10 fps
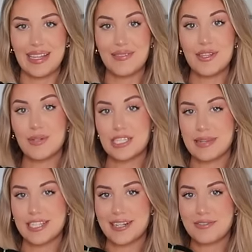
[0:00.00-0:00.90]
If you watch
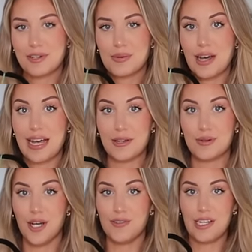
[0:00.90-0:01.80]
my channel for a
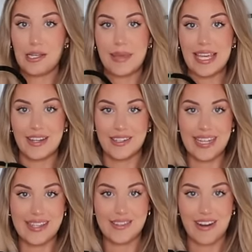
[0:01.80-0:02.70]
while or follow me on
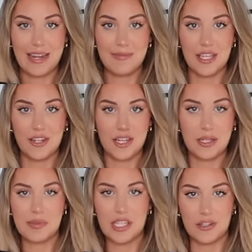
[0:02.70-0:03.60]
Instagram, you know
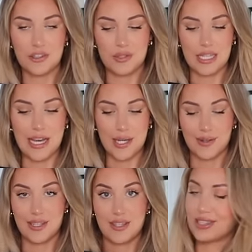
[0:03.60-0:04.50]
I'm a neutrals
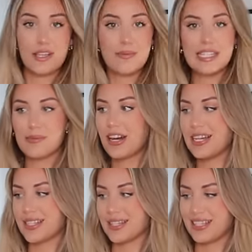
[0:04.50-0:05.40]
girl, so you'll be
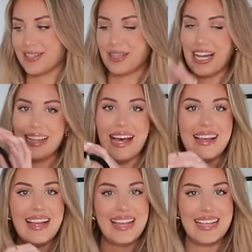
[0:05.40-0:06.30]
surprised to see some
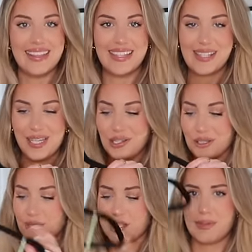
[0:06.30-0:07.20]
color in this
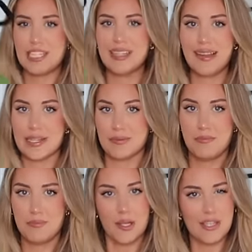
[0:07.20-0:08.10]
haul, especially like this
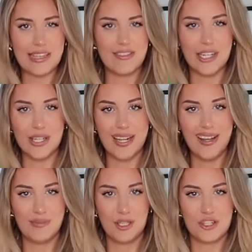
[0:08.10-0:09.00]
baby green color.
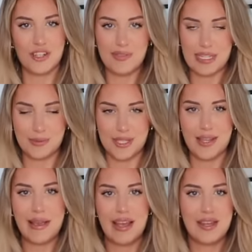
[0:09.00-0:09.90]
I'm not sure if this was
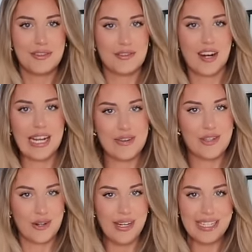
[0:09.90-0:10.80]
the right
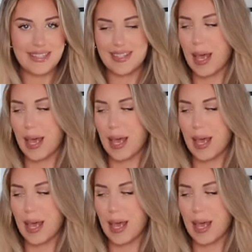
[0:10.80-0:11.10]
choice,